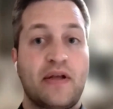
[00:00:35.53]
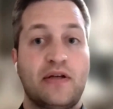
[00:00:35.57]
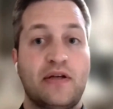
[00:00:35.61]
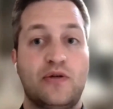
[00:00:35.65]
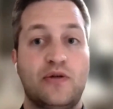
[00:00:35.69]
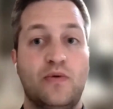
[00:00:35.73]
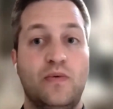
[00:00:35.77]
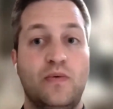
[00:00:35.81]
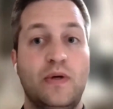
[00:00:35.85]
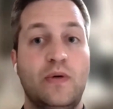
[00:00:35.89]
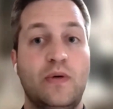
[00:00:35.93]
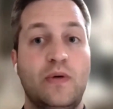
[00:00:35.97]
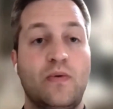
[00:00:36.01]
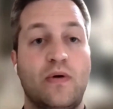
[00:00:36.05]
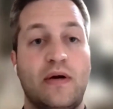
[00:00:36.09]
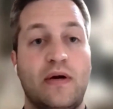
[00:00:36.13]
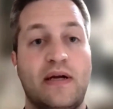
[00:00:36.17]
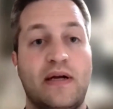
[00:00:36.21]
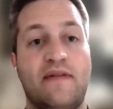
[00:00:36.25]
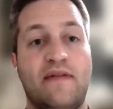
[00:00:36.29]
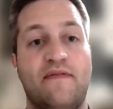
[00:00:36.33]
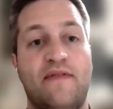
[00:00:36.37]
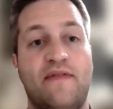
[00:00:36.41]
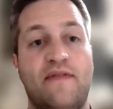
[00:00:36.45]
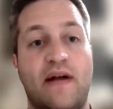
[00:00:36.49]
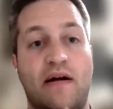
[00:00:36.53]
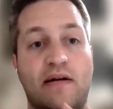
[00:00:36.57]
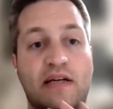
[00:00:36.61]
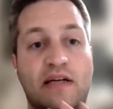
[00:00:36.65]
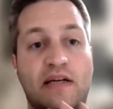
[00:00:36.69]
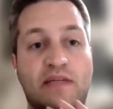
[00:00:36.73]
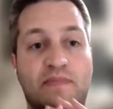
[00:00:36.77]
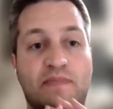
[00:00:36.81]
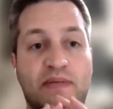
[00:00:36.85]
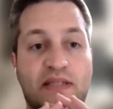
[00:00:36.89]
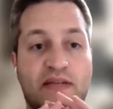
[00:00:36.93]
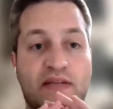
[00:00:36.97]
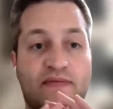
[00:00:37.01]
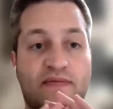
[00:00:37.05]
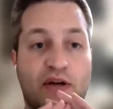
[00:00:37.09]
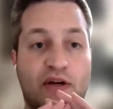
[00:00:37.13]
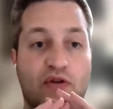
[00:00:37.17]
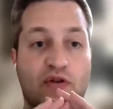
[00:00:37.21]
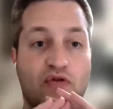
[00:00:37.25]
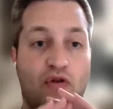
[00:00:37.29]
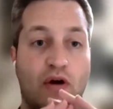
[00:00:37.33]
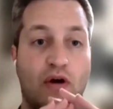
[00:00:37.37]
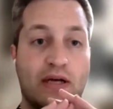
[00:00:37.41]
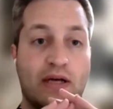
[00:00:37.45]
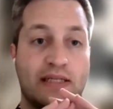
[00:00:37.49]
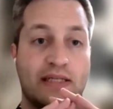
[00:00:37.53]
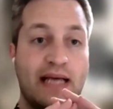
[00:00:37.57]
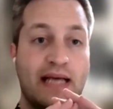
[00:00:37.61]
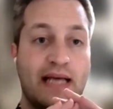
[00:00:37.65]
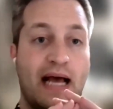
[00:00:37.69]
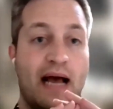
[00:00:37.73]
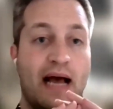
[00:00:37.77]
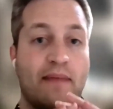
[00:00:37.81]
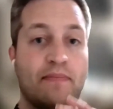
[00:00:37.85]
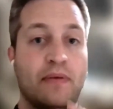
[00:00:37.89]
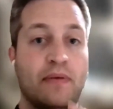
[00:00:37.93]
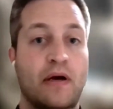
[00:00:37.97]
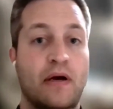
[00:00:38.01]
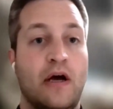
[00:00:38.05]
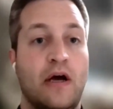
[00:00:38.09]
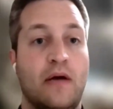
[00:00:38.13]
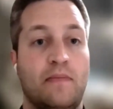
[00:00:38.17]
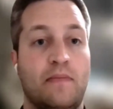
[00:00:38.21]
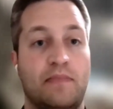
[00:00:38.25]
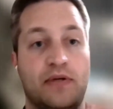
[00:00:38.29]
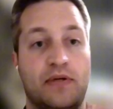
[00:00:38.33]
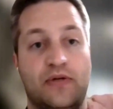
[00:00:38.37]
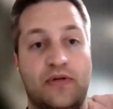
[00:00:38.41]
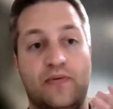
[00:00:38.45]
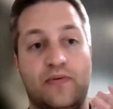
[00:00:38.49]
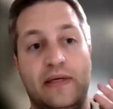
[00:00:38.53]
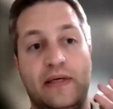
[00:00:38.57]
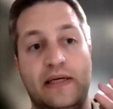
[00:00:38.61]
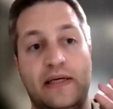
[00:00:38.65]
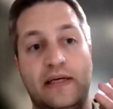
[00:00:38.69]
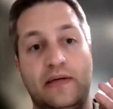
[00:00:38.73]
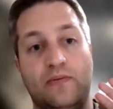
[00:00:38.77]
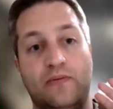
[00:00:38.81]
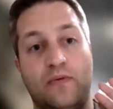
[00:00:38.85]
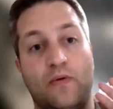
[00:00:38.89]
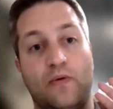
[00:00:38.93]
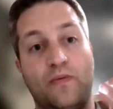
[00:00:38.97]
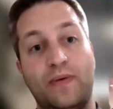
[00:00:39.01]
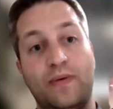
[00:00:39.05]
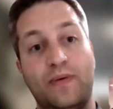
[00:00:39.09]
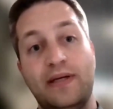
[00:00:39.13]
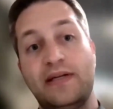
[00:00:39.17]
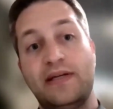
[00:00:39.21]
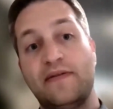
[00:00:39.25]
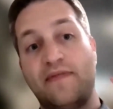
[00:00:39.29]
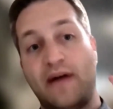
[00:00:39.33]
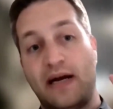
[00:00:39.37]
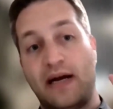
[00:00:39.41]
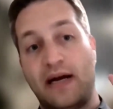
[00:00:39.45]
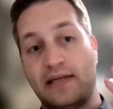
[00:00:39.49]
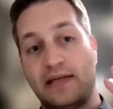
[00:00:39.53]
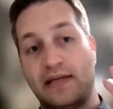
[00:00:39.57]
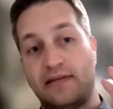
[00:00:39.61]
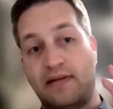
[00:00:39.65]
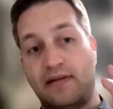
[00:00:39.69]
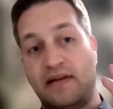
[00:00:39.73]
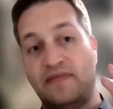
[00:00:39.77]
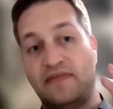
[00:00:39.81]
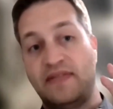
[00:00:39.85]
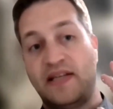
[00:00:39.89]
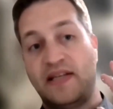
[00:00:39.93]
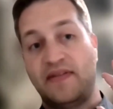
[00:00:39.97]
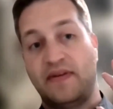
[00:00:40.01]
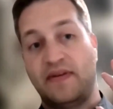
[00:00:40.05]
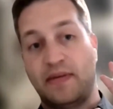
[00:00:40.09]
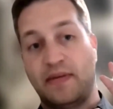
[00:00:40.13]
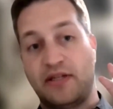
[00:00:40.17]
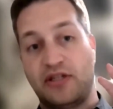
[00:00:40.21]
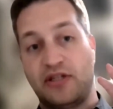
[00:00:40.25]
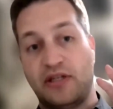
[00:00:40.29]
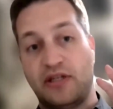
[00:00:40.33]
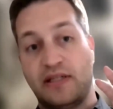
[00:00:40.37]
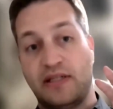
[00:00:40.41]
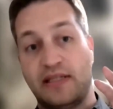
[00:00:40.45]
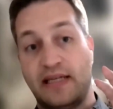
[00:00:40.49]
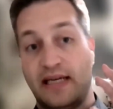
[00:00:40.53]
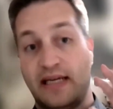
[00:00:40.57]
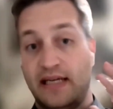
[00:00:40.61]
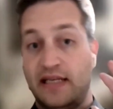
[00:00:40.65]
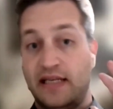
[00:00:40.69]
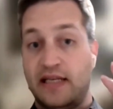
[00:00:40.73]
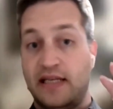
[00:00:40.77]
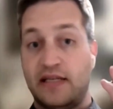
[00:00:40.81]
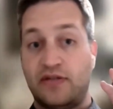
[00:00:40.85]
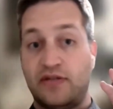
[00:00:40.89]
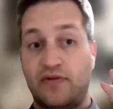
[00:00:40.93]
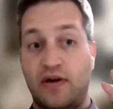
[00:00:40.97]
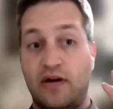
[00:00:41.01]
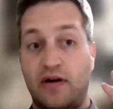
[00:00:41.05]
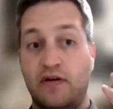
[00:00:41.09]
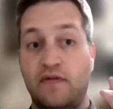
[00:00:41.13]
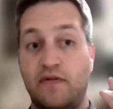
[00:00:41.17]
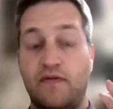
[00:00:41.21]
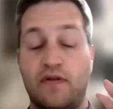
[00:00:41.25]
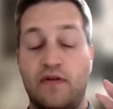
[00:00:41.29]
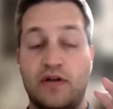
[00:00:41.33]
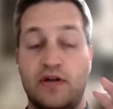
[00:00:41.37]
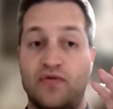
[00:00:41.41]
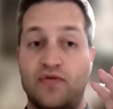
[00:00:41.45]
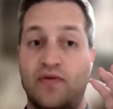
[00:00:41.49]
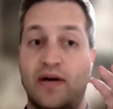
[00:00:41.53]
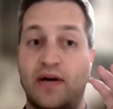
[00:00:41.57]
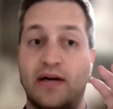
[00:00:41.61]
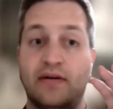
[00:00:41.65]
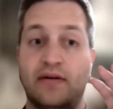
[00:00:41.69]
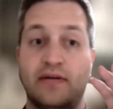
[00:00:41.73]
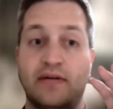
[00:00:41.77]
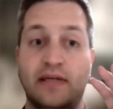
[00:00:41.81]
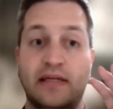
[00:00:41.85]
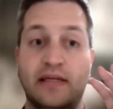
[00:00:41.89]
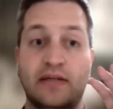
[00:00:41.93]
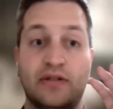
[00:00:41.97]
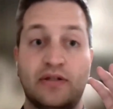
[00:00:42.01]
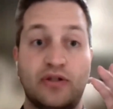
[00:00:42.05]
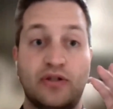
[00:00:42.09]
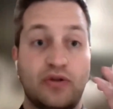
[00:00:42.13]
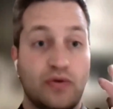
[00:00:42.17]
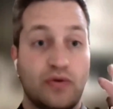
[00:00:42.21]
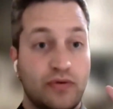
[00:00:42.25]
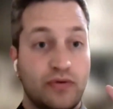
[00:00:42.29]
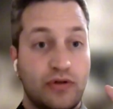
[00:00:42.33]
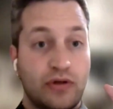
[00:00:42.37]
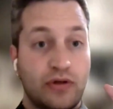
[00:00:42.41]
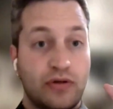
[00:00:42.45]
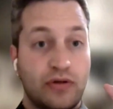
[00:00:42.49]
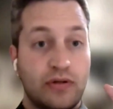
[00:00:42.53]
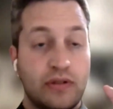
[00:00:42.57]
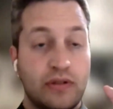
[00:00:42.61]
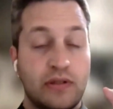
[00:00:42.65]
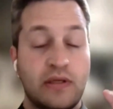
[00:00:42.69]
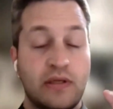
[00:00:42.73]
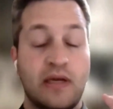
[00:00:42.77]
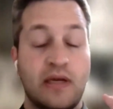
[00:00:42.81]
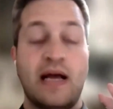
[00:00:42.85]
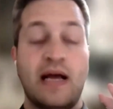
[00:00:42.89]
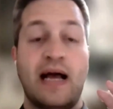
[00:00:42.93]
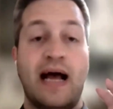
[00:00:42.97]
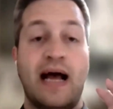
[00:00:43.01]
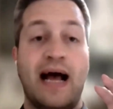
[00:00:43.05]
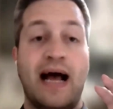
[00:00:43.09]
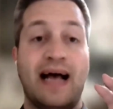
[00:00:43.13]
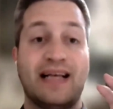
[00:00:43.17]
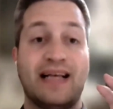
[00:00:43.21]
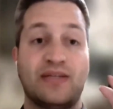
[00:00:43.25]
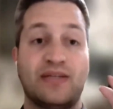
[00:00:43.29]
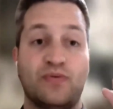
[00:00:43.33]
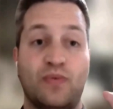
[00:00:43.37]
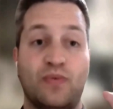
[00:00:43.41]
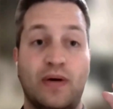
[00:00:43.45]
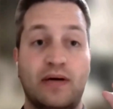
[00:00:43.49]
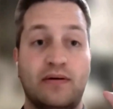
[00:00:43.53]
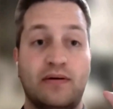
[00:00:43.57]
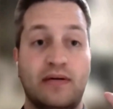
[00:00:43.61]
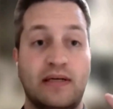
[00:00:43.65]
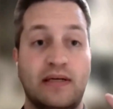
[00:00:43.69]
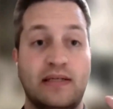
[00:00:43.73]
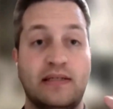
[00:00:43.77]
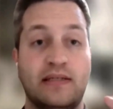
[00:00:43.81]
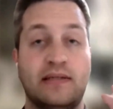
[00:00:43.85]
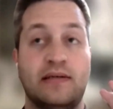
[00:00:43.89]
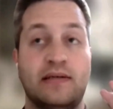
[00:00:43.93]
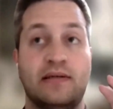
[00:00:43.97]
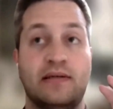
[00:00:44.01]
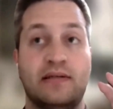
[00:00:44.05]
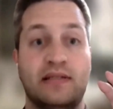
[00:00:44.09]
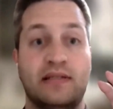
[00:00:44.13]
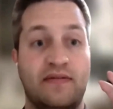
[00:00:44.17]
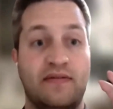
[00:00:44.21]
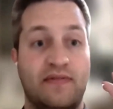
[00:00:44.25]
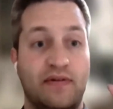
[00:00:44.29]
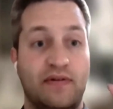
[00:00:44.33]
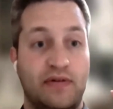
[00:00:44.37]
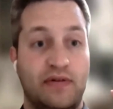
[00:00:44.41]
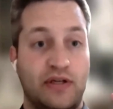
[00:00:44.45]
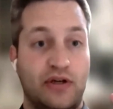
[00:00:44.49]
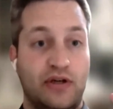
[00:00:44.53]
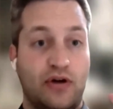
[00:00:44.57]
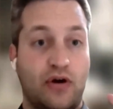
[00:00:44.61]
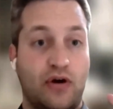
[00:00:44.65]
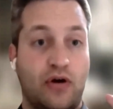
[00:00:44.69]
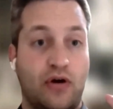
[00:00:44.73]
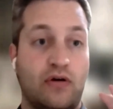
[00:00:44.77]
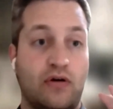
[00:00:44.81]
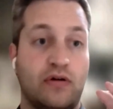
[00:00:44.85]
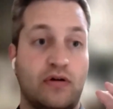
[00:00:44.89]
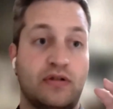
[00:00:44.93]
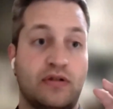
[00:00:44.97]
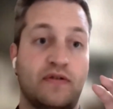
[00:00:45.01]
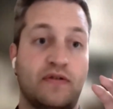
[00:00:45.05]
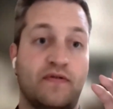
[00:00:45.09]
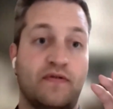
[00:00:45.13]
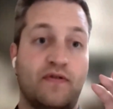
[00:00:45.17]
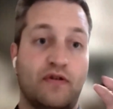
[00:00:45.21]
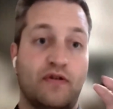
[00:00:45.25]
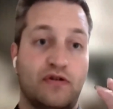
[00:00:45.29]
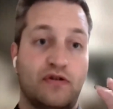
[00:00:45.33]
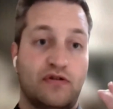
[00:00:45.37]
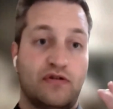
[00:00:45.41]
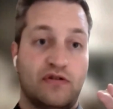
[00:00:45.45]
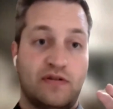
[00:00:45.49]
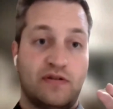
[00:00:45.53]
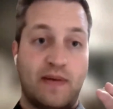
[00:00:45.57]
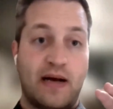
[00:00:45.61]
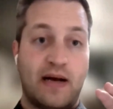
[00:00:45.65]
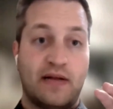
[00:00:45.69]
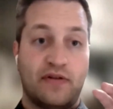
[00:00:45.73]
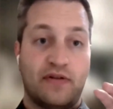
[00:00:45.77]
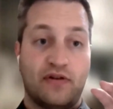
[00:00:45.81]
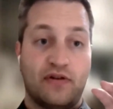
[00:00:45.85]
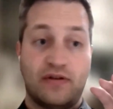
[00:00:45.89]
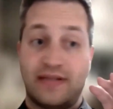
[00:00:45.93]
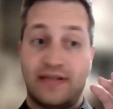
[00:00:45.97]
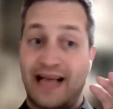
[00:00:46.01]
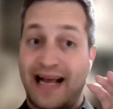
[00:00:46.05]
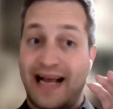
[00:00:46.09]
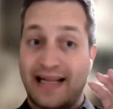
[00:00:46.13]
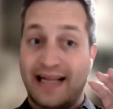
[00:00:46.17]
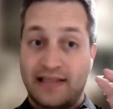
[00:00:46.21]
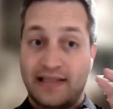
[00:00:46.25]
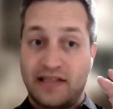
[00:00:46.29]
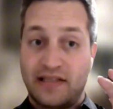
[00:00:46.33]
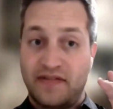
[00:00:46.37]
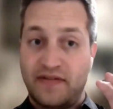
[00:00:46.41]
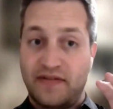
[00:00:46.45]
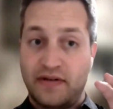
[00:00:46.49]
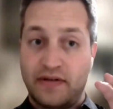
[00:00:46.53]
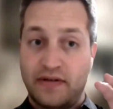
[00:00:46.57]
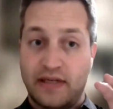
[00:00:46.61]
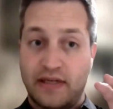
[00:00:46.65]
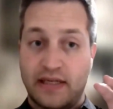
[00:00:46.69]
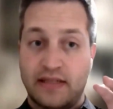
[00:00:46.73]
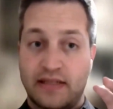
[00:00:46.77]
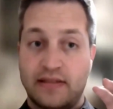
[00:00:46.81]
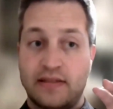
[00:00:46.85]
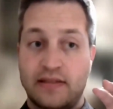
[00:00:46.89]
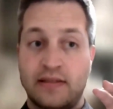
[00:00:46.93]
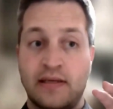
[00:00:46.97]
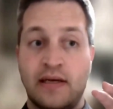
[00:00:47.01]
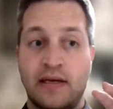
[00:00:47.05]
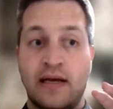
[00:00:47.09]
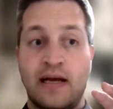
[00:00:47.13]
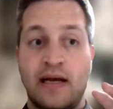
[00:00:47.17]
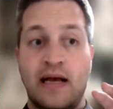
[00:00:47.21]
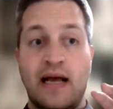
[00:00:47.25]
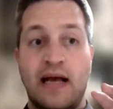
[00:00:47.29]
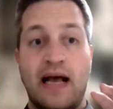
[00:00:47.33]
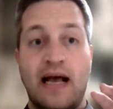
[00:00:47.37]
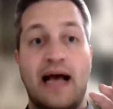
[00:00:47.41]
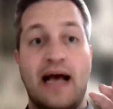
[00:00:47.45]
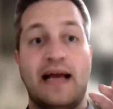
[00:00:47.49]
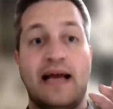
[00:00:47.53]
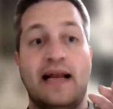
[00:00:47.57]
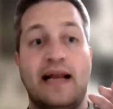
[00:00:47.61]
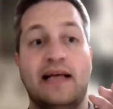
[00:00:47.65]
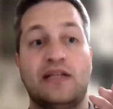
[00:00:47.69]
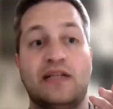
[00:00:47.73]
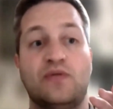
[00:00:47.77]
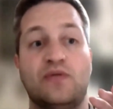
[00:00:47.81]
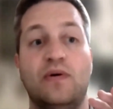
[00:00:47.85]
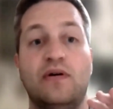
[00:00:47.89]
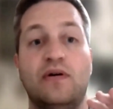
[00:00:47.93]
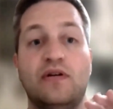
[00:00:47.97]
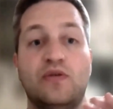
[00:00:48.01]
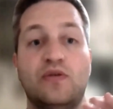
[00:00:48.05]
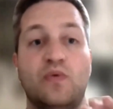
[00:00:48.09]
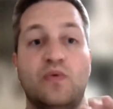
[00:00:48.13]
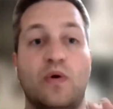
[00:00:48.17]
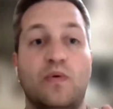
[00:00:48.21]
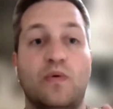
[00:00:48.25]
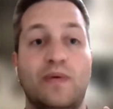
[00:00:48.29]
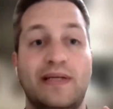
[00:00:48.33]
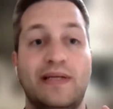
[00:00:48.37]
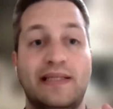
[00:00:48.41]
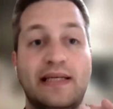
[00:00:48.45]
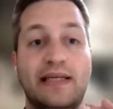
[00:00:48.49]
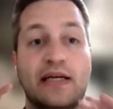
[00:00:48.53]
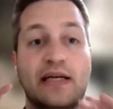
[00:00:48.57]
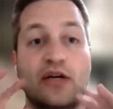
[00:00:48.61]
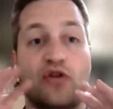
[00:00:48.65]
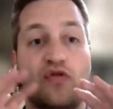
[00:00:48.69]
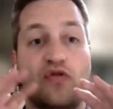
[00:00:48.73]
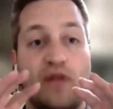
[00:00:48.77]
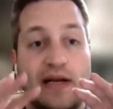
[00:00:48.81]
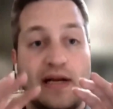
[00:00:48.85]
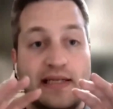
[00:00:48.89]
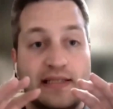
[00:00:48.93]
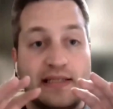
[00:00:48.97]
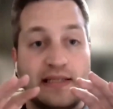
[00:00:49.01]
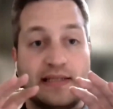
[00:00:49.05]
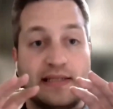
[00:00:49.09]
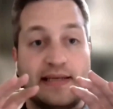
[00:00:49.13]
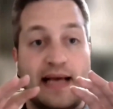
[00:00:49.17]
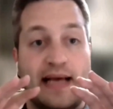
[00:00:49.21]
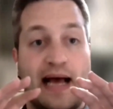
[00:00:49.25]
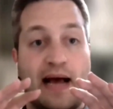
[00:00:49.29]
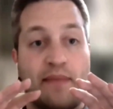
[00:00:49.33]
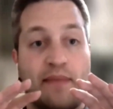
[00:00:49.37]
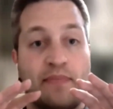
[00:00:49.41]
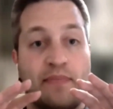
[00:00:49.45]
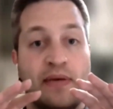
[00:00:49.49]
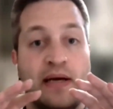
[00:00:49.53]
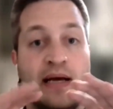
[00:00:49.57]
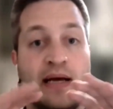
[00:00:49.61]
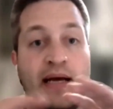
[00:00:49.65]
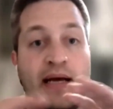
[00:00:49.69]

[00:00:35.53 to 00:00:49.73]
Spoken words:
So we work in a very specific cross gap between what we define as life-saving missions in Israel for Israeli soldiers, as well as civilian guards, first responders, and civilians, and as well as where we see a crisis gap.